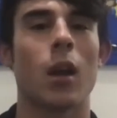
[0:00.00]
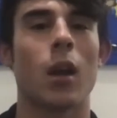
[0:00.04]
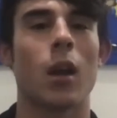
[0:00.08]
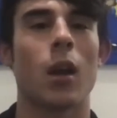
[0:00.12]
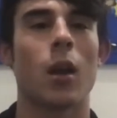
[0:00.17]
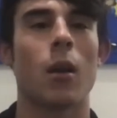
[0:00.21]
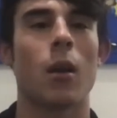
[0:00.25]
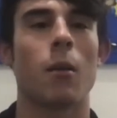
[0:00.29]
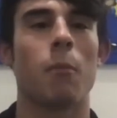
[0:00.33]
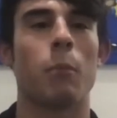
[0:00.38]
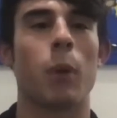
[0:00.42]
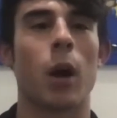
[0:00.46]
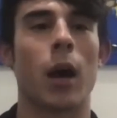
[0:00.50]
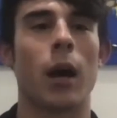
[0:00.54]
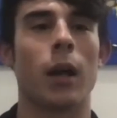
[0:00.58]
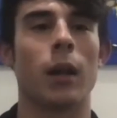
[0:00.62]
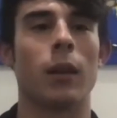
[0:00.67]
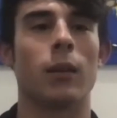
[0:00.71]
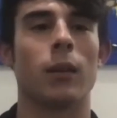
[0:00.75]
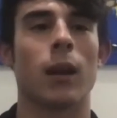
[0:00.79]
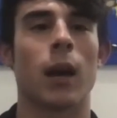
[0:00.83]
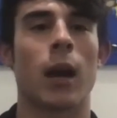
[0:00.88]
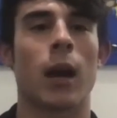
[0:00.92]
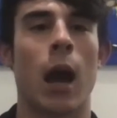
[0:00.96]
but
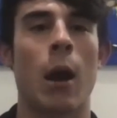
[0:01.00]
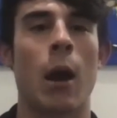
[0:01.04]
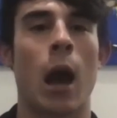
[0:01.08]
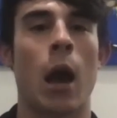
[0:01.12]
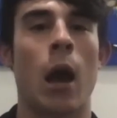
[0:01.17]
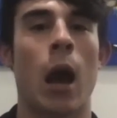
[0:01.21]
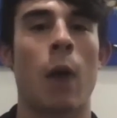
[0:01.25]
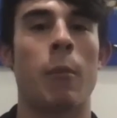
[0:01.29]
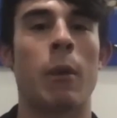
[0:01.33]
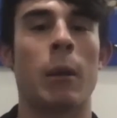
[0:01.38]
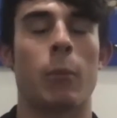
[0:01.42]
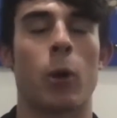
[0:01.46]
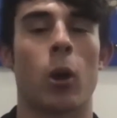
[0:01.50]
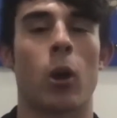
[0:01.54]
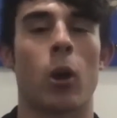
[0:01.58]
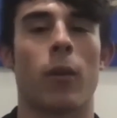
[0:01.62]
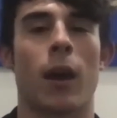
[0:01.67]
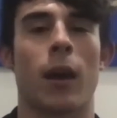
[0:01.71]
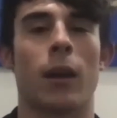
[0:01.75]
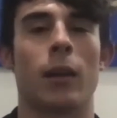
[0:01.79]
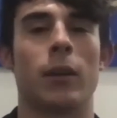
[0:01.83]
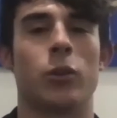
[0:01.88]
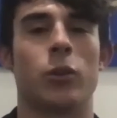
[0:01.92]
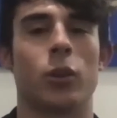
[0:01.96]
a, a, big part of
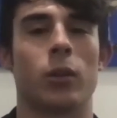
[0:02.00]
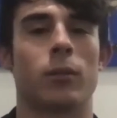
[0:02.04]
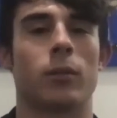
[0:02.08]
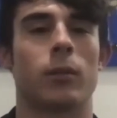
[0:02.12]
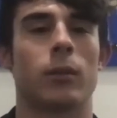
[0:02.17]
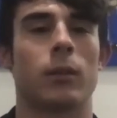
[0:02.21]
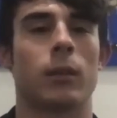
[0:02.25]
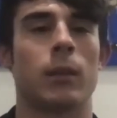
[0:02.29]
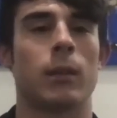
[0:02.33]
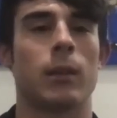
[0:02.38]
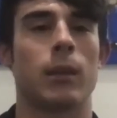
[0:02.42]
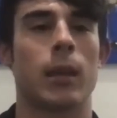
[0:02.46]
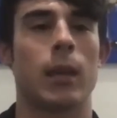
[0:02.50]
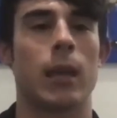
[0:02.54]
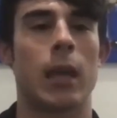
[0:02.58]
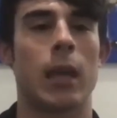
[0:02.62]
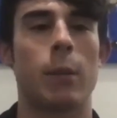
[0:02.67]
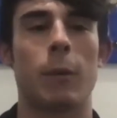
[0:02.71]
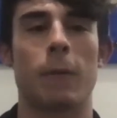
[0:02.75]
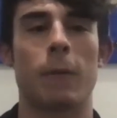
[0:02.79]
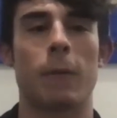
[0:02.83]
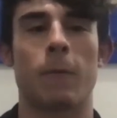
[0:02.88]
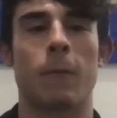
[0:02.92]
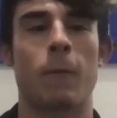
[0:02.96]
that is just
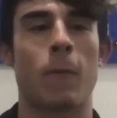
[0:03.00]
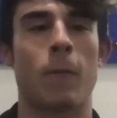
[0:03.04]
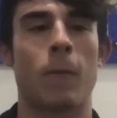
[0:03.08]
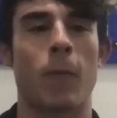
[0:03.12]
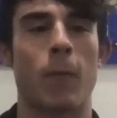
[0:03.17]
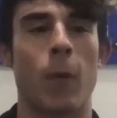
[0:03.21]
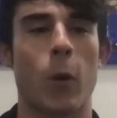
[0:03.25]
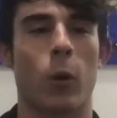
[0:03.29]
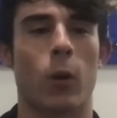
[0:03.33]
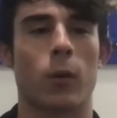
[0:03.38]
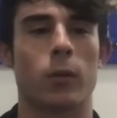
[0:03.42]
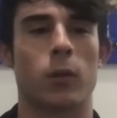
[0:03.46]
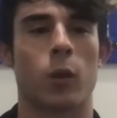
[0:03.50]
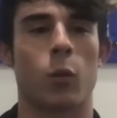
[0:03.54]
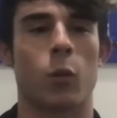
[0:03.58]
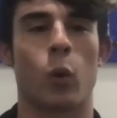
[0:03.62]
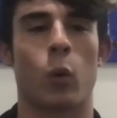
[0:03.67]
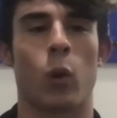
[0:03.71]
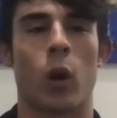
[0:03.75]
keeping focused on,